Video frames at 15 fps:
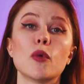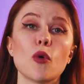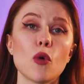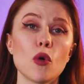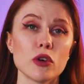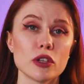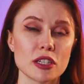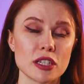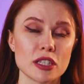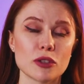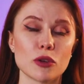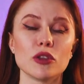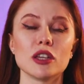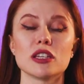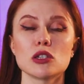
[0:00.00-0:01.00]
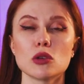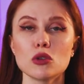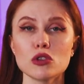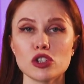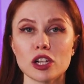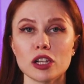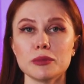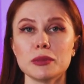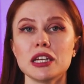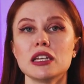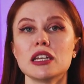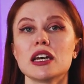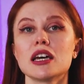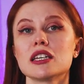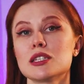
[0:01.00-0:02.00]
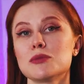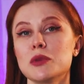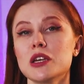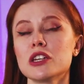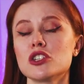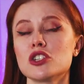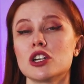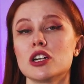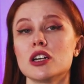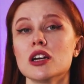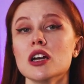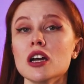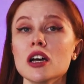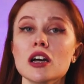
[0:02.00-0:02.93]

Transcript: post on their social medias picture